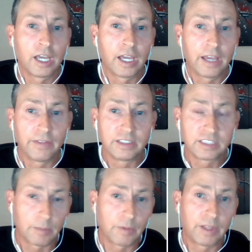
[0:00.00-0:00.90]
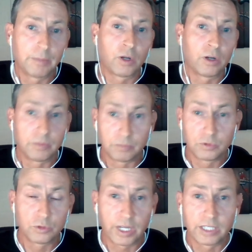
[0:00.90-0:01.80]
And then some of them are
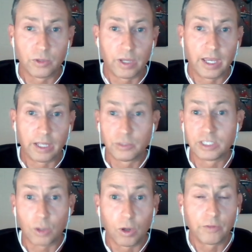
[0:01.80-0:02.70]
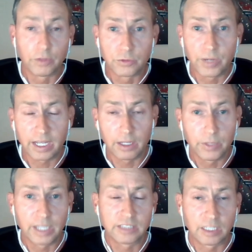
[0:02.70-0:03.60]
trying to address all of those
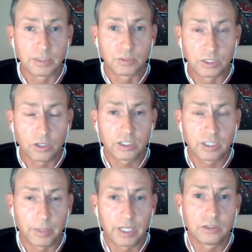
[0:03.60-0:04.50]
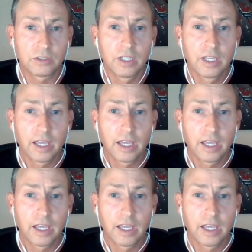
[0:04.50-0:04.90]
RAN segments we talked about,